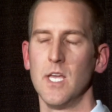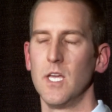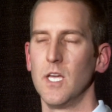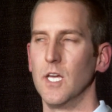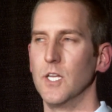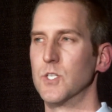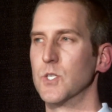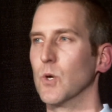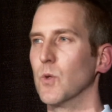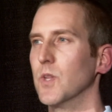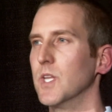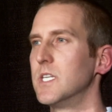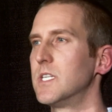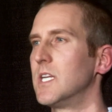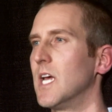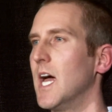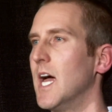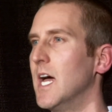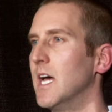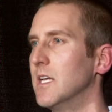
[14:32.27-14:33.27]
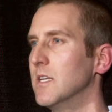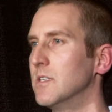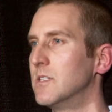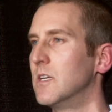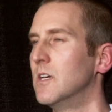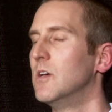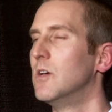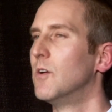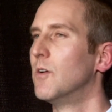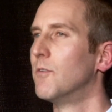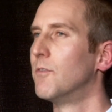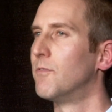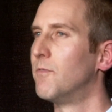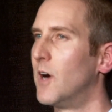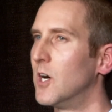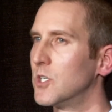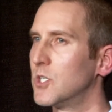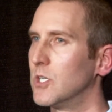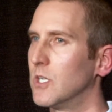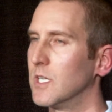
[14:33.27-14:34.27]
And so this has
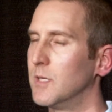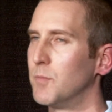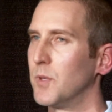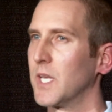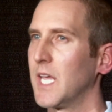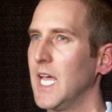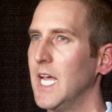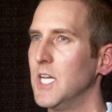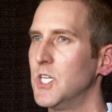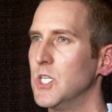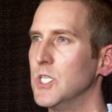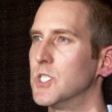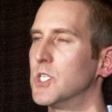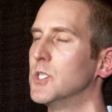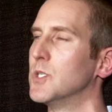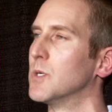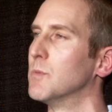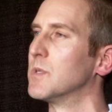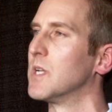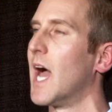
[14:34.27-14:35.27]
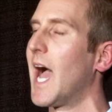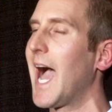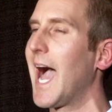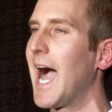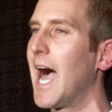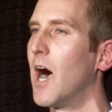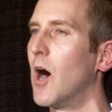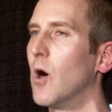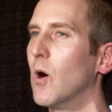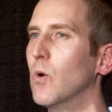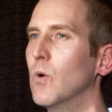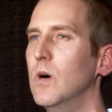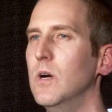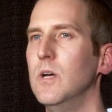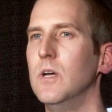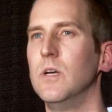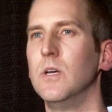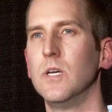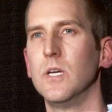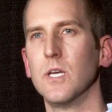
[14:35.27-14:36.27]
functional implications in terms of how
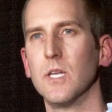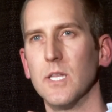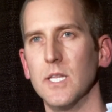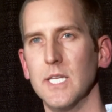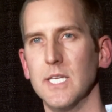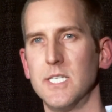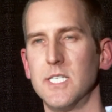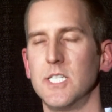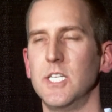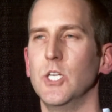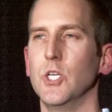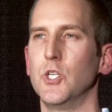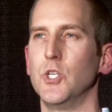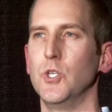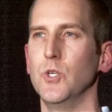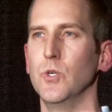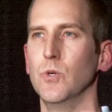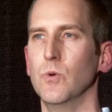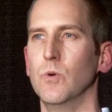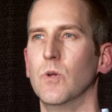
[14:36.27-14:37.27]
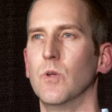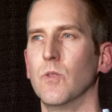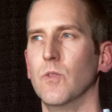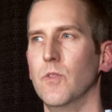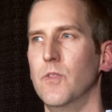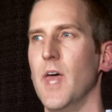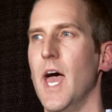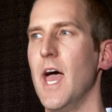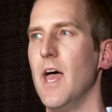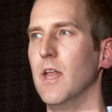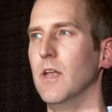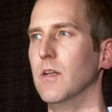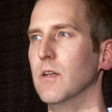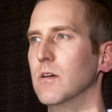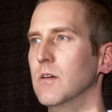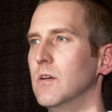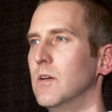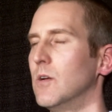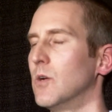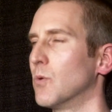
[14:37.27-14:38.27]
this tissue then
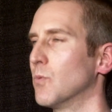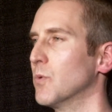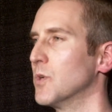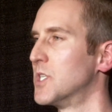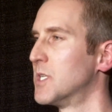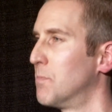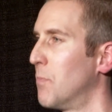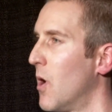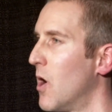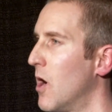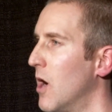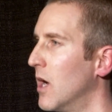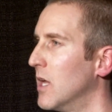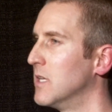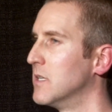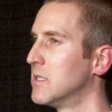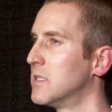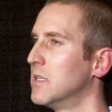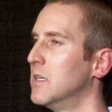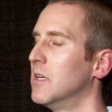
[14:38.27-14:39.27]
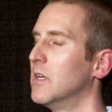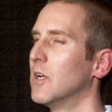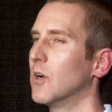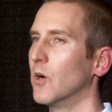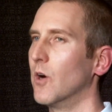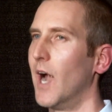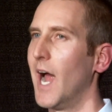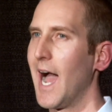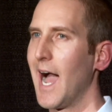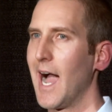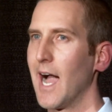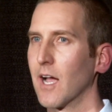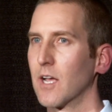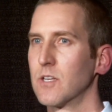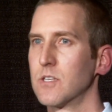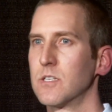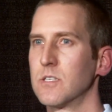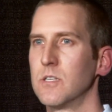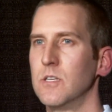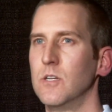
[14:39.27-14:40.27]
responds or
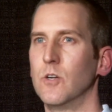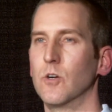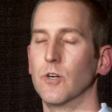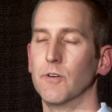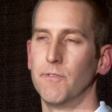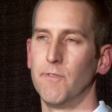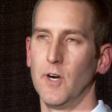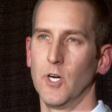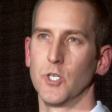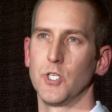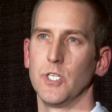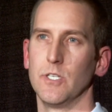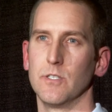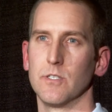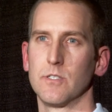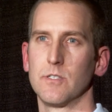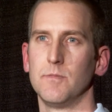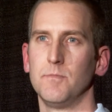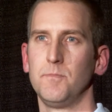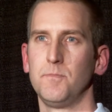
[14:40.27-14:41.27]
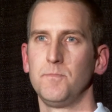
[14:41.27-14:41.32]
acts or functions.